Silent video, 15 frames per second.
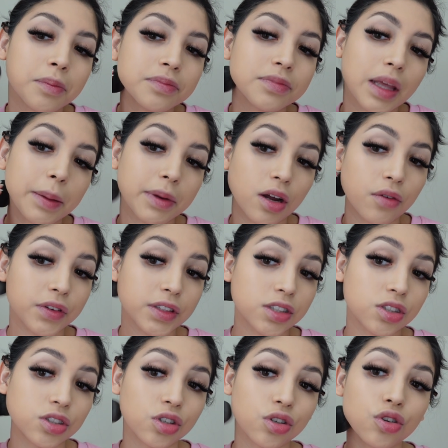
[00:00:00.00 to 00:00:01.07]
Let me know if
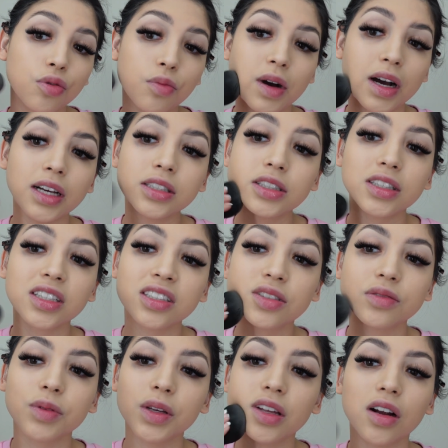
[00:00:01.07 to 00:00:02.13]
it's too much,
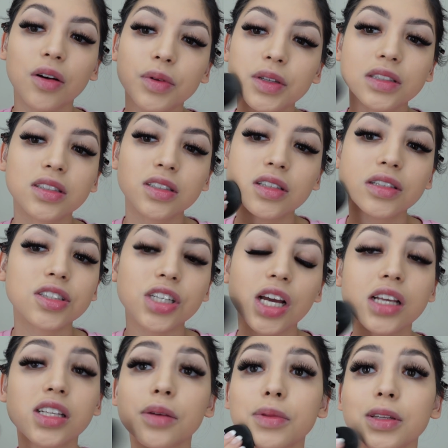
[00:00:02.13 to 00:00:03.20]
because we can always
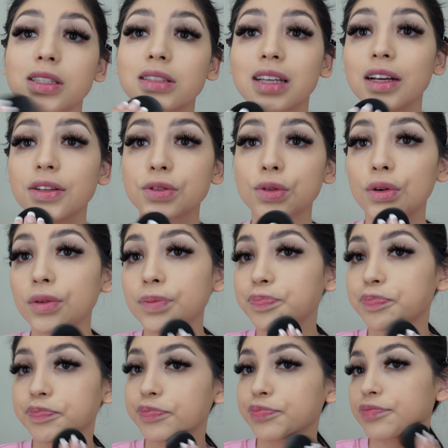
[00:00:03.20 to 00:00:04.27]
change up the schedule.
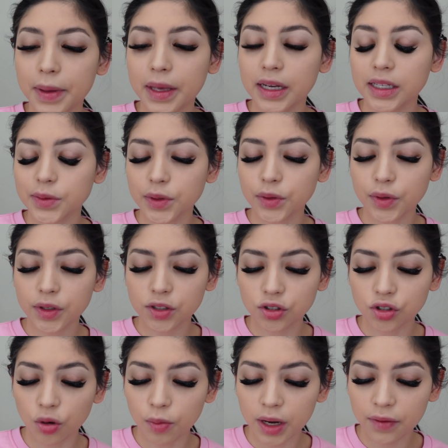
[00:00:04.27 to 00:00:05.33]
Because we're doing
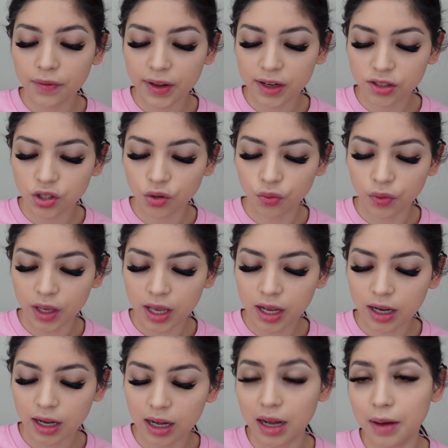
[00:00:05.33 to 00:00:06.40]
so many videos a
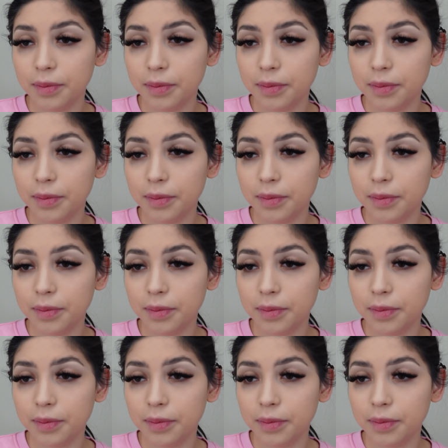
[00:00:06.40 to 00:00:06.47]
week,